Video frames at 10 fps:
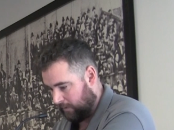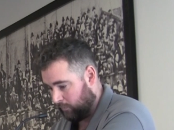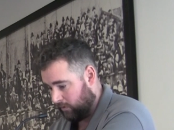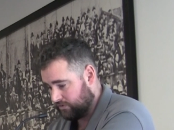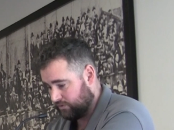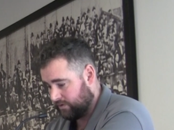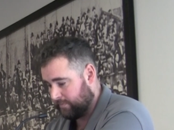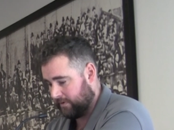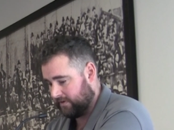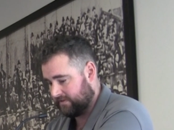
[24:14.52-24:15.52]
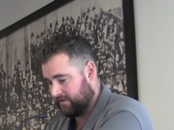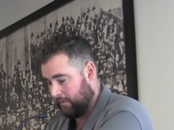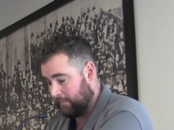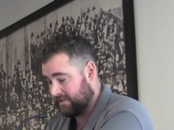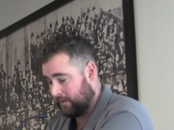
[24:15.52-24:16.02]
and what should the person know?
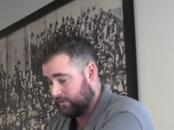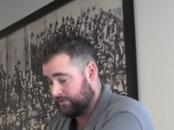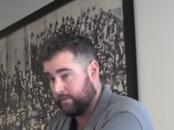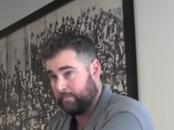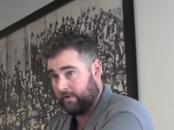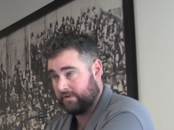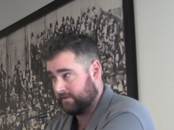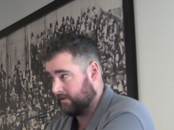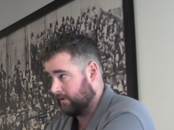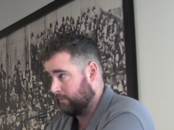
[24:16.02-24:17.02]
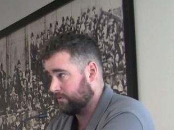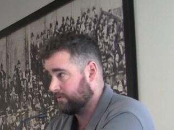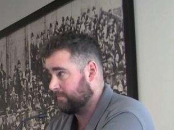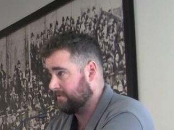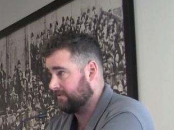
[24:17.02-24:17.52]
When we say what should the person know, what
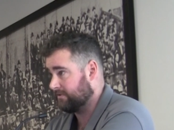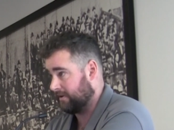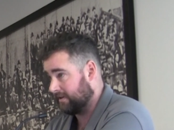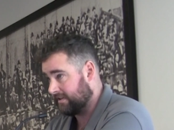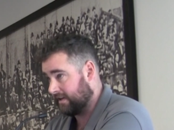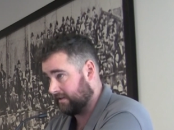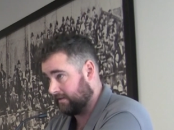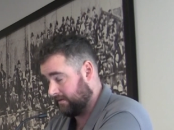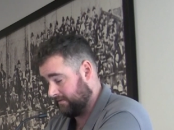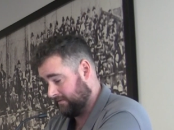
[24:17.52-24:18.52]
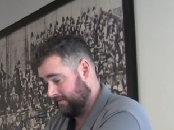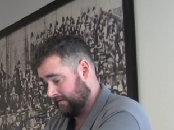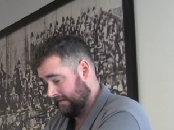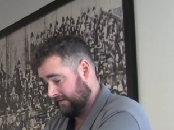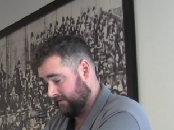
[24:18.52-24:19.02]
should the business or undertaking know?
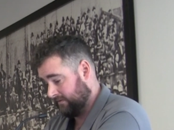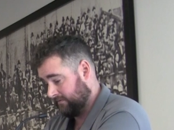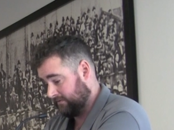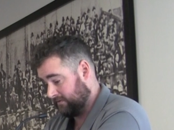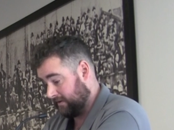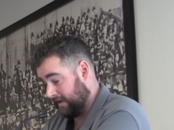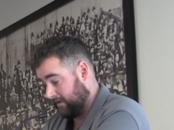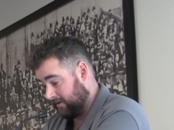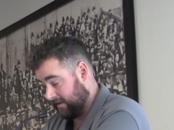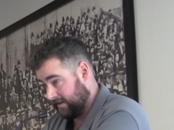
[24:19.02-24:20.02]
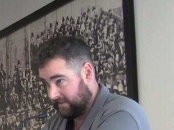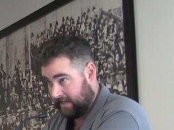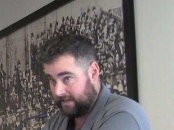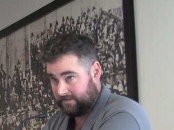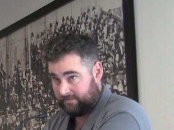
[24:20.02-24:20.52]
Do they know that it's
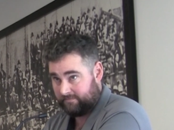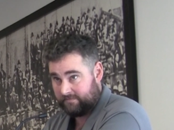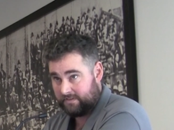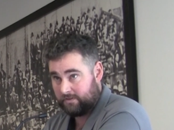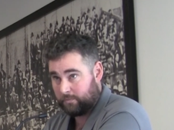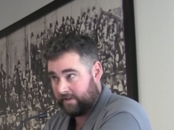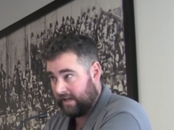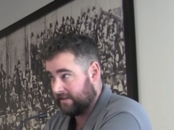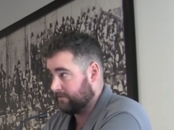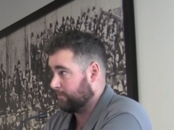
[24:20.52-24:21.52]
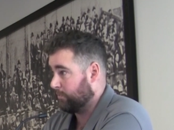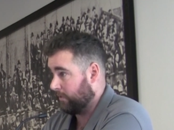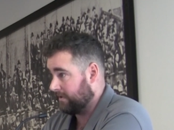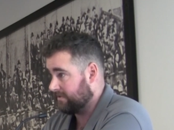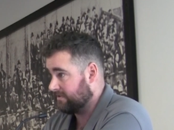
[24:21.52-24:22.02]
a hazard? This is why your hazard
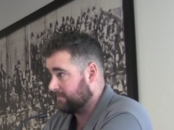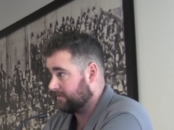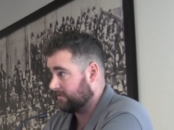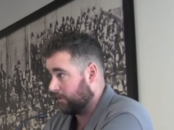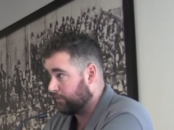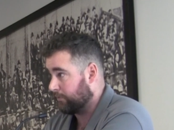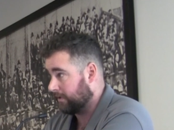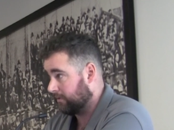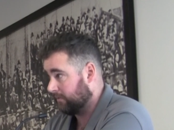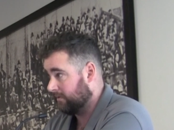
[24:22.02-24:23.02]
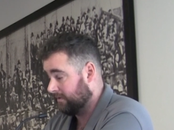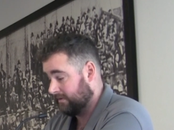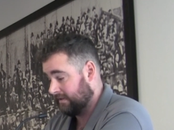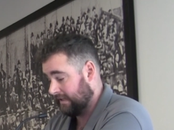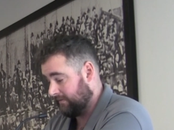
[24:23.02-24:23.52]
reporting systems are so critical.
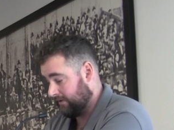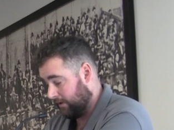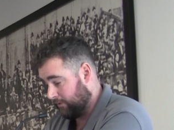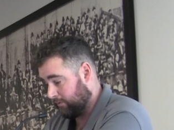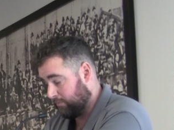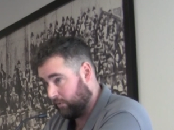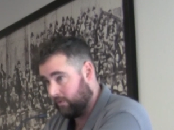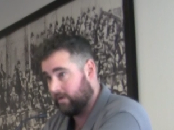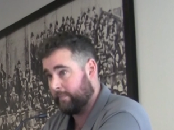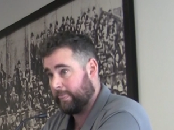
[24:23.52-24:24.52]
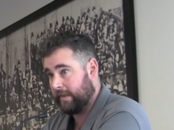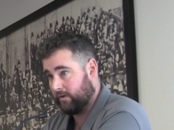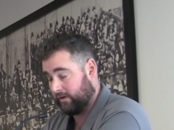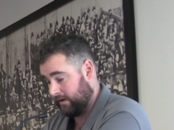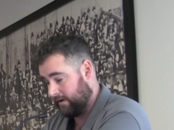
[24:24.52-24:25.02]
If you don't report, they're
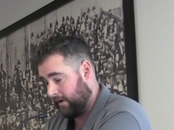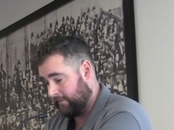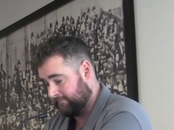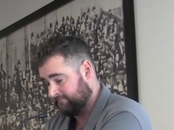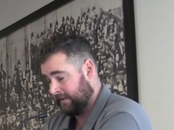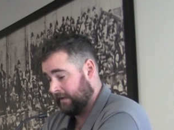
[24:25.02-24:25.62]
not going to know